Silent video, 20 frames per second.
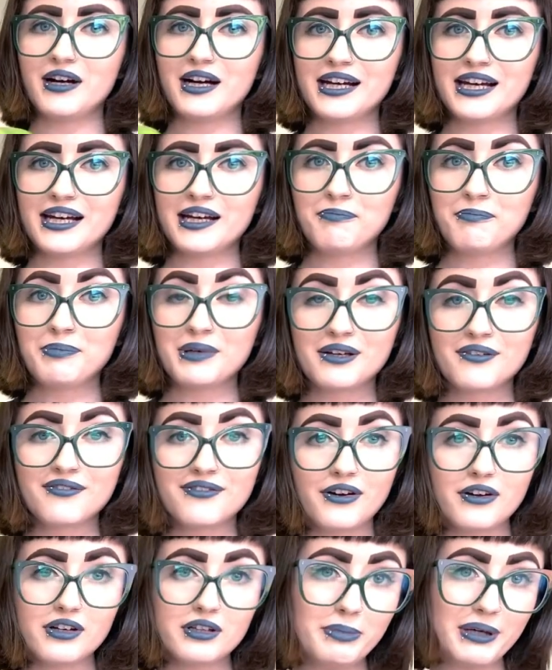I am being
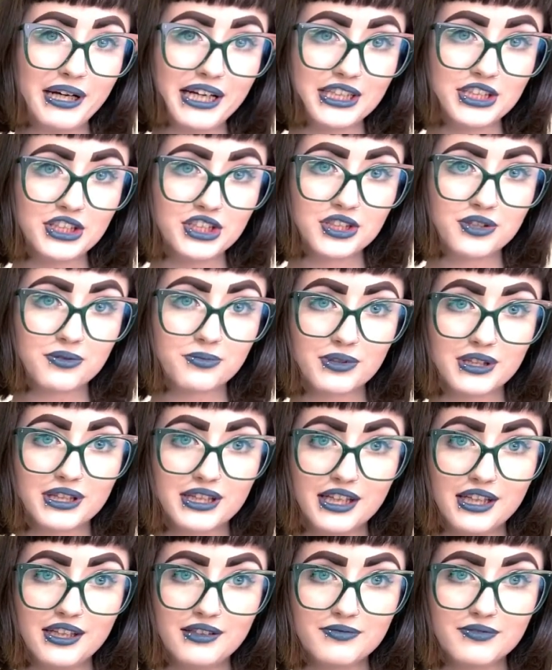very patient with
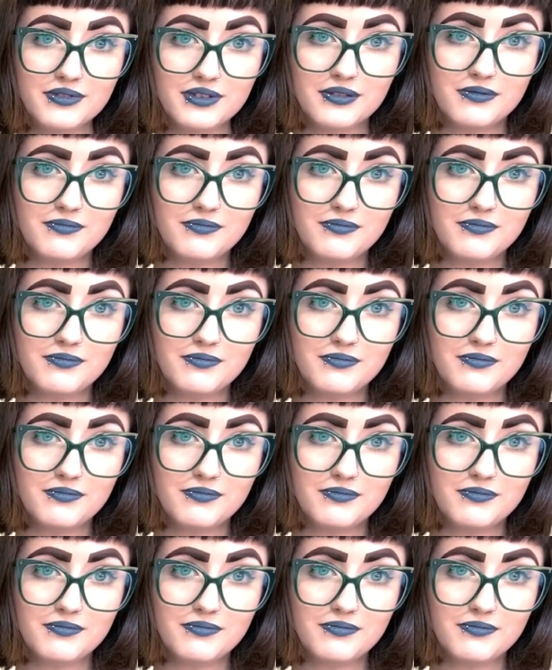it